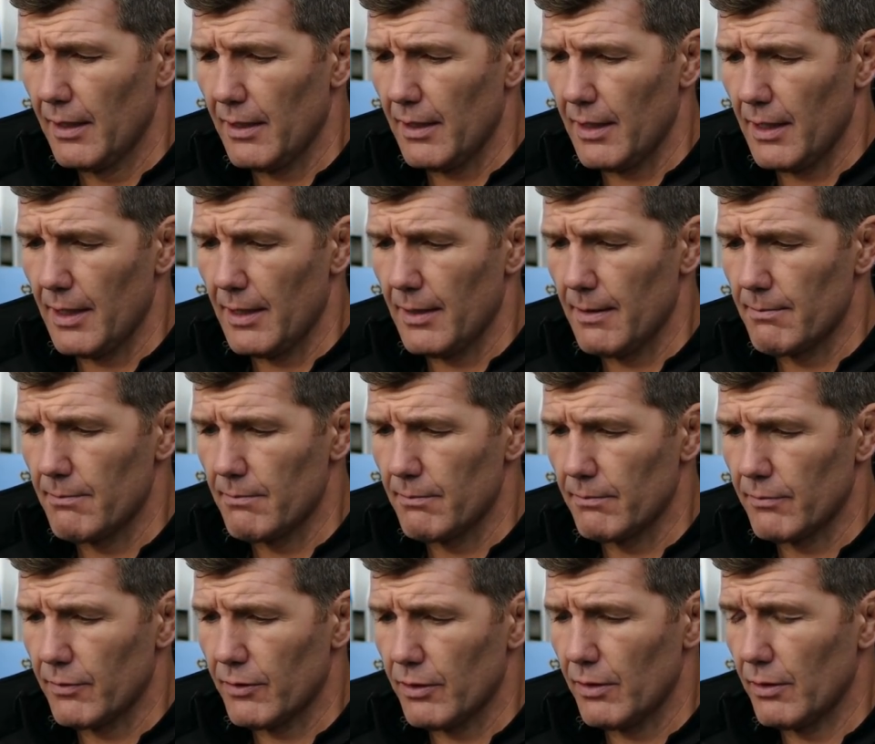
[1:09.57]

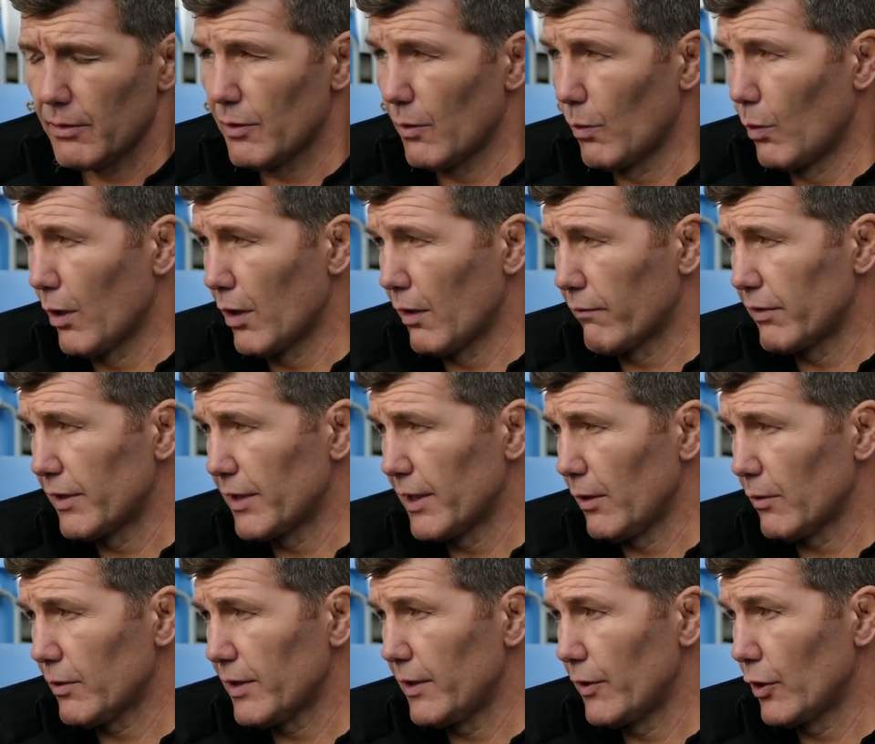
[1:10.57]
to one-off
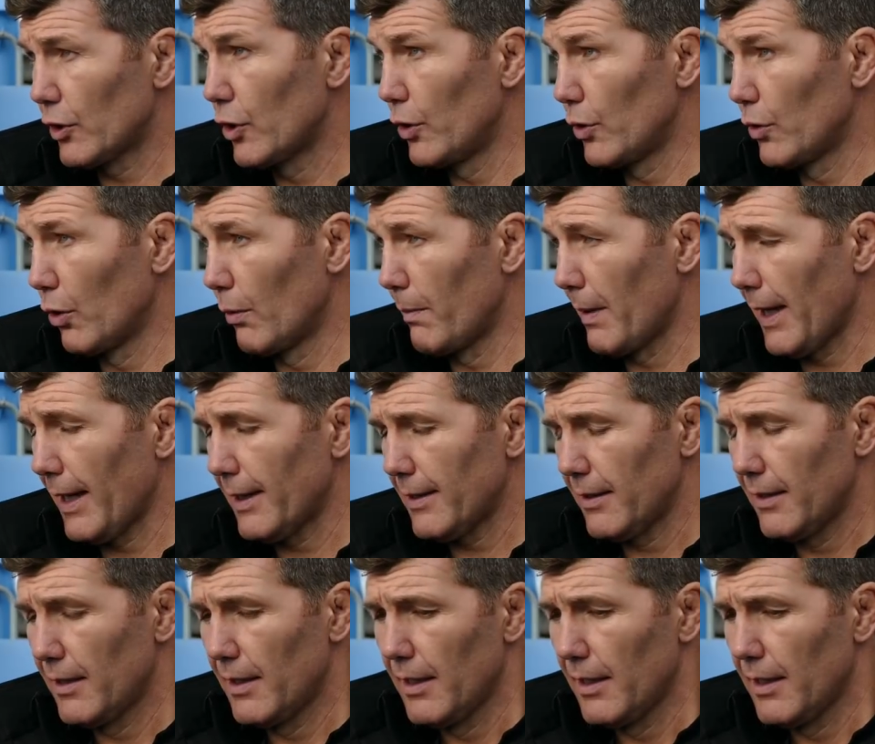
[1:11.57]
results, either good or bad.